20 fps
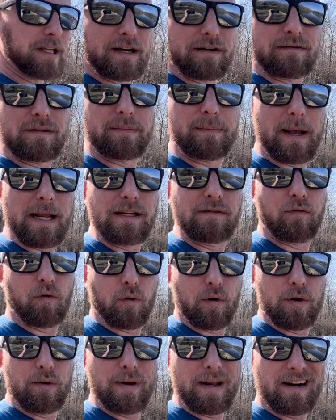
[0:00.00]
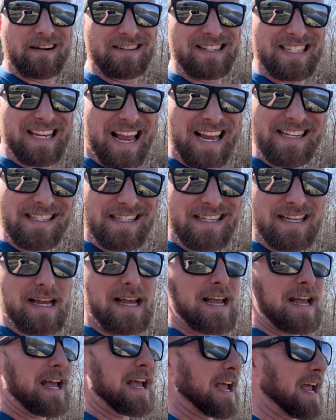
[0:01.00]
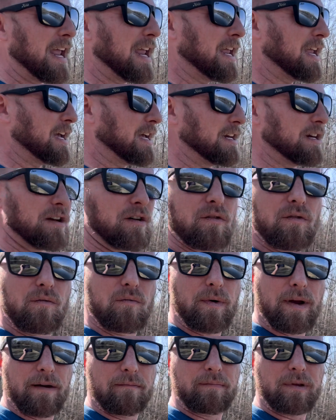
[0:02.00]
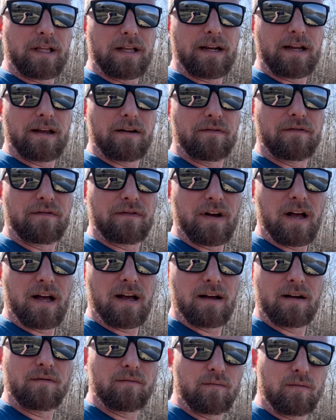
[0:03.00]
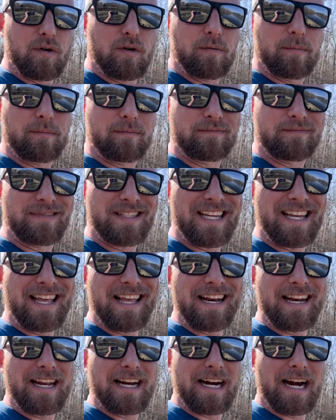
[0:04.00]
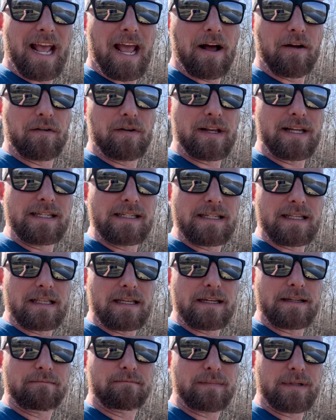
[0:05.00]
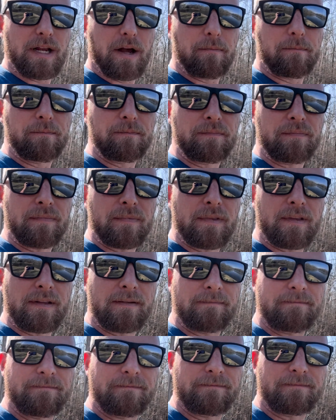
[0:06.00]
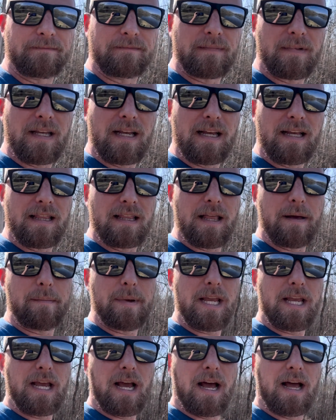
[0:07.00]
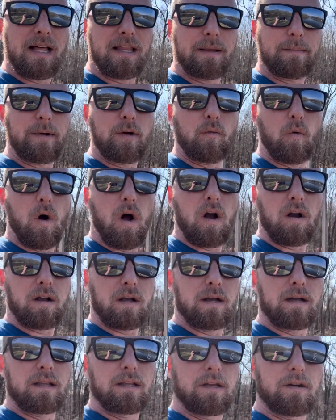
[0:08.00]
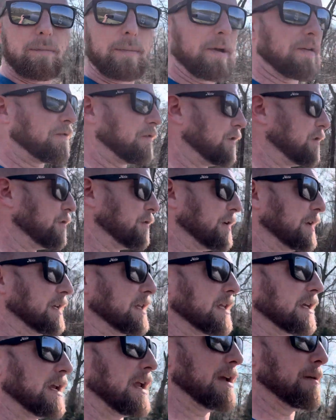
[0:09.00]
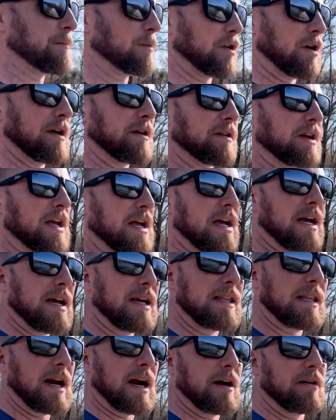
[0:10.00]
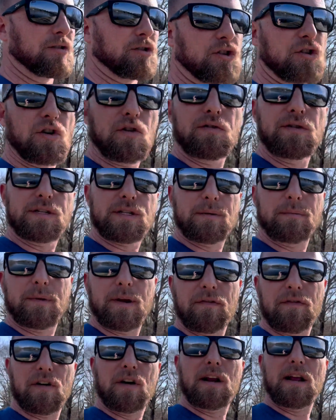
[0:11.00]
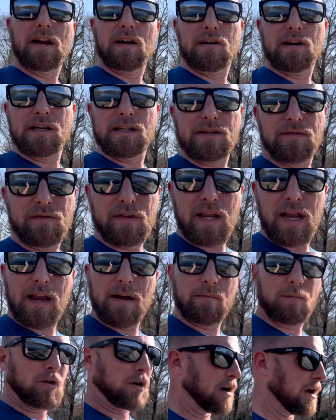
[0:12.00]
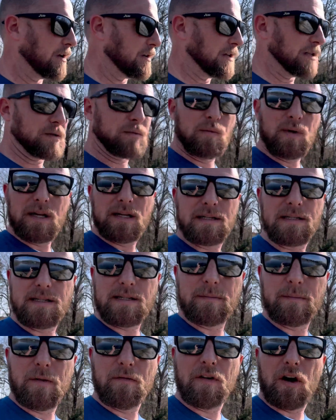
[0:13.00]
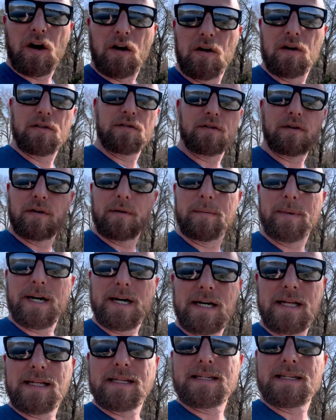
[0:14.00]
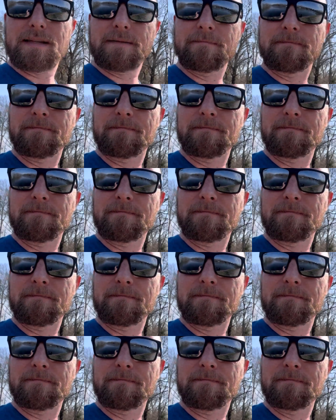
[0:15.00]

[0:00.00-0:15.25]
of space for you in our sites, and we have plenty of room to get in and out easily. So let me walk a little bit further into the campground, and then I'll show you some different areas of the campground as well as some of our other amenities.